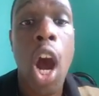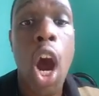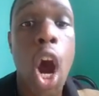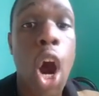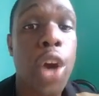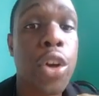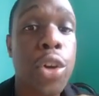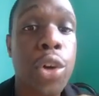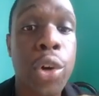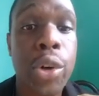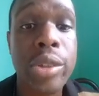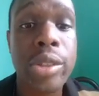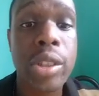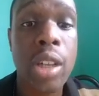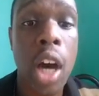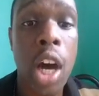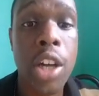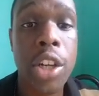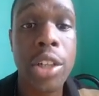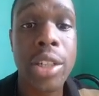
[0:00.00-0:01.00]
are you going
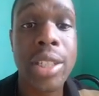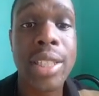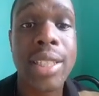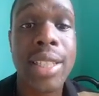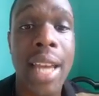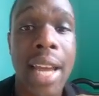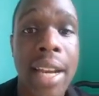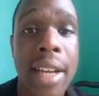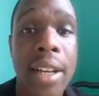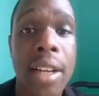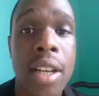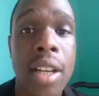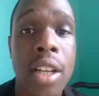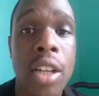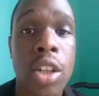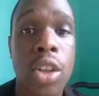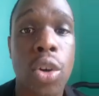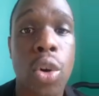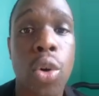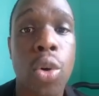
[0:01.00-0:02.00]
to understand
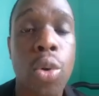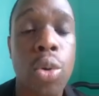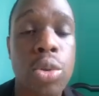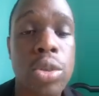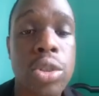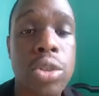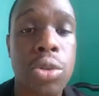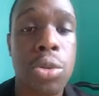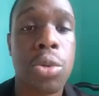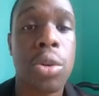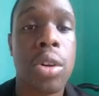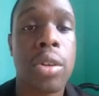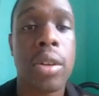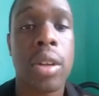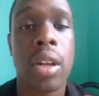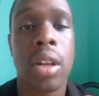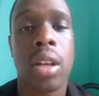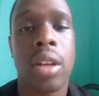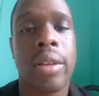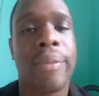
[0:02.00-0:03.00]
the whole
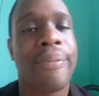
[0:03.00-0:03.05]
story?